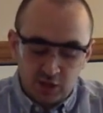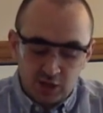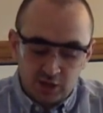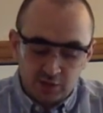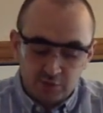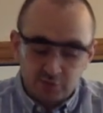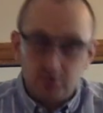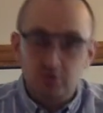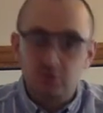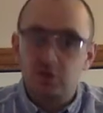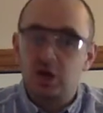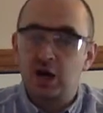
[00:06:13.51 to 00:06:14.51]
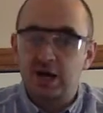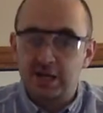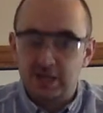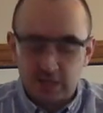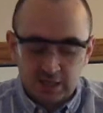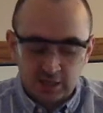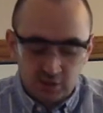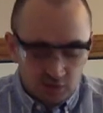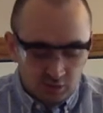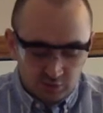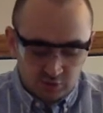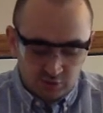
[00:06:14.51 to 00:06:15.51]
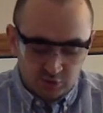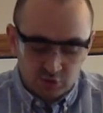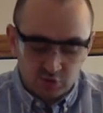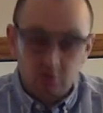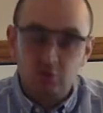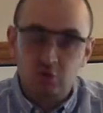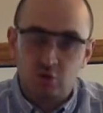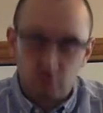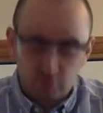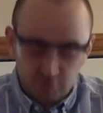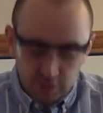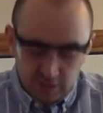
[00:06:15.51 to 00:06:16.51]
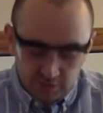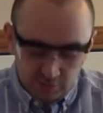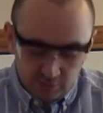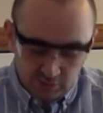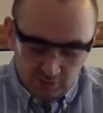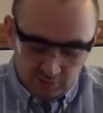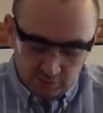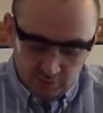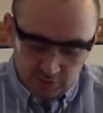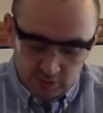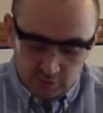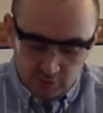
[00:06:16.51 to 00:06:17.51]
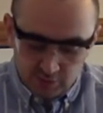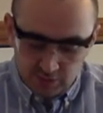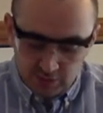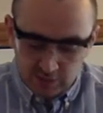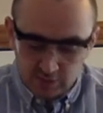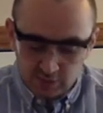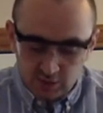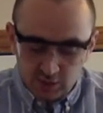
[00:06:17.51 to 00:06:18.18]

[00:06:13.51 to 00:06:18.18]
Other foods that are high in iron, such as cornflakes, will have the same effect,